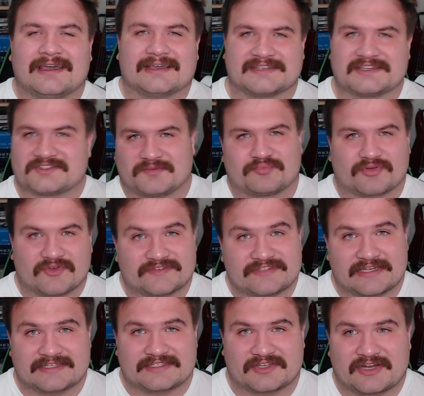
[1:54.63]
essentially proves
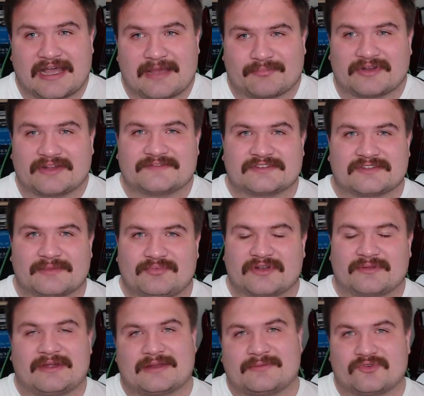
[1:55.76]
that he's a good operative, so they put
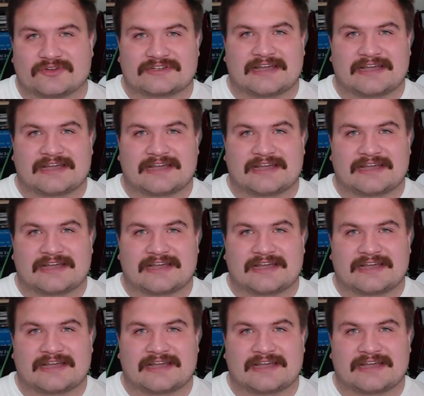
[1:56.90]
him on a more